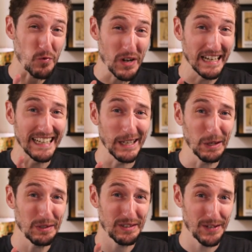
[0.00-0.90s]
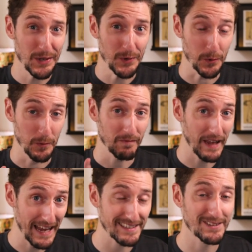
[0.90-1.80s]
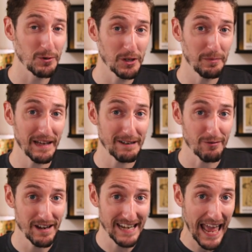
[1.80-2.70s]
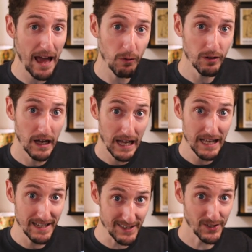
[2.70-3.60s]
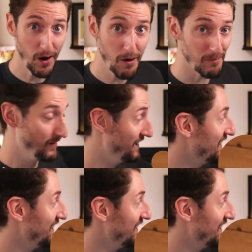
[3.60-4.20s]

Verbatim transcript: really good too. Here to talk about it right now is Tom.